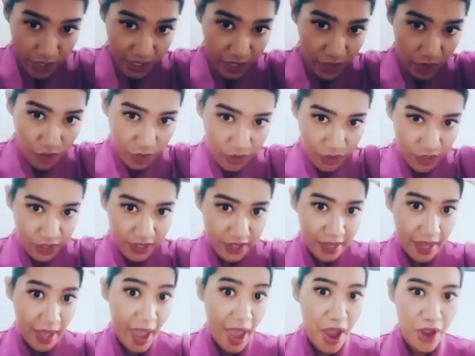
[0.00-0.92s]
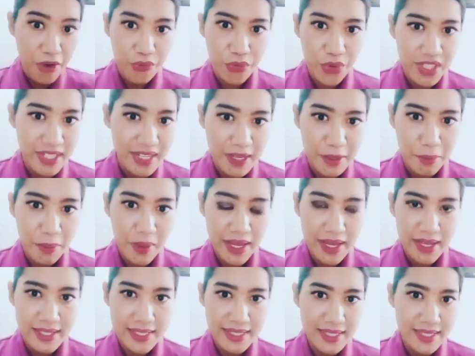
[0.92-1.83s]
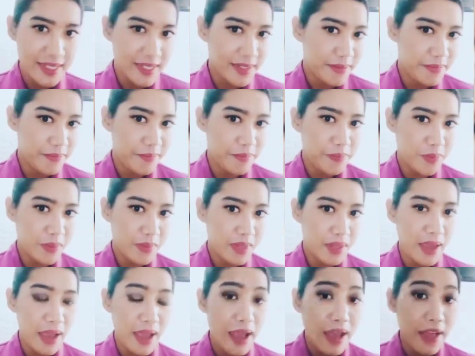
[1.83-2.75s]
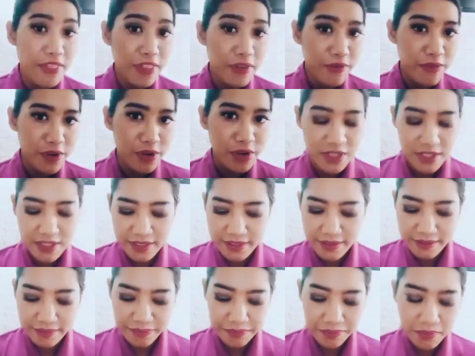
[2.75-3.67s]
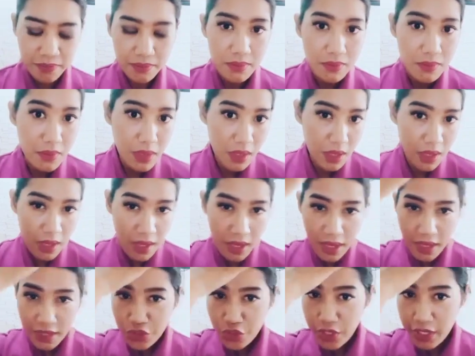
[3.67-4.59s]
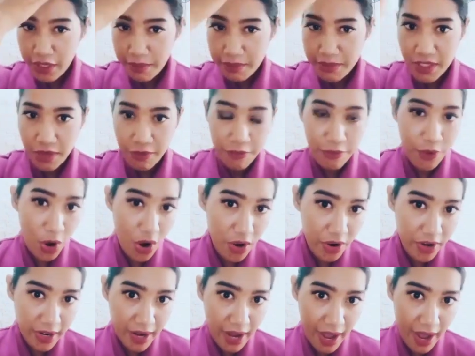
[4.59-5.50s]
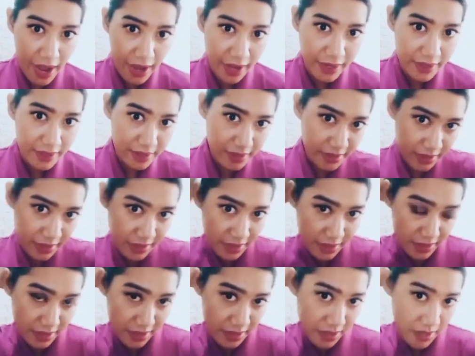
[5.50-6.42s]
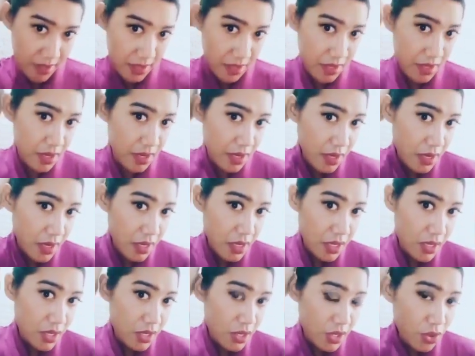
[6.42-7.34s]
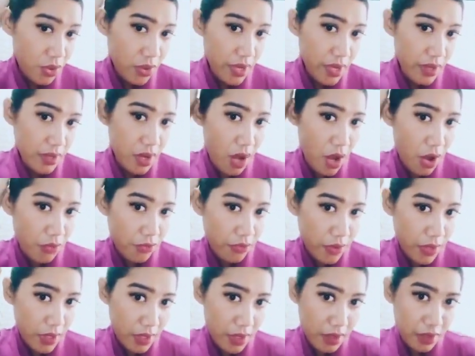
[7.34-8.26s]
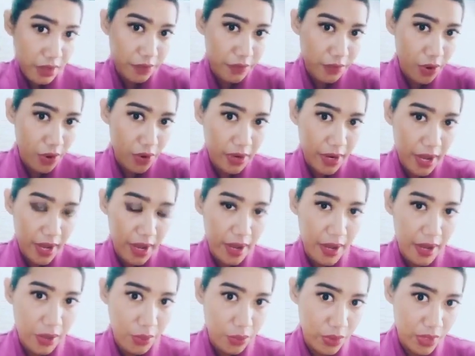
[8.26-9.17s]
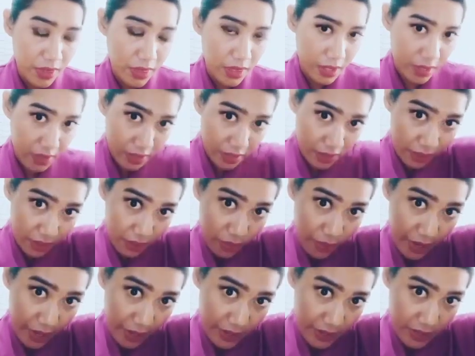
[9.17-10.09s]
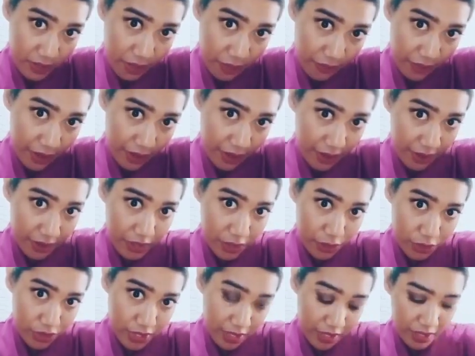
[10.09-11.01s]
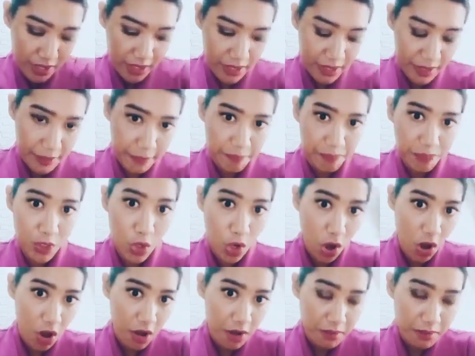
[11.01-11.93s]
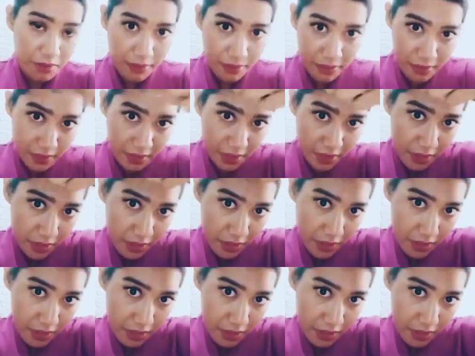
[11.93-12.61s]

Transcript: really holds everything in place. And the fourth, trim the front hair. You can cover the front hair with the rest of hair using a comb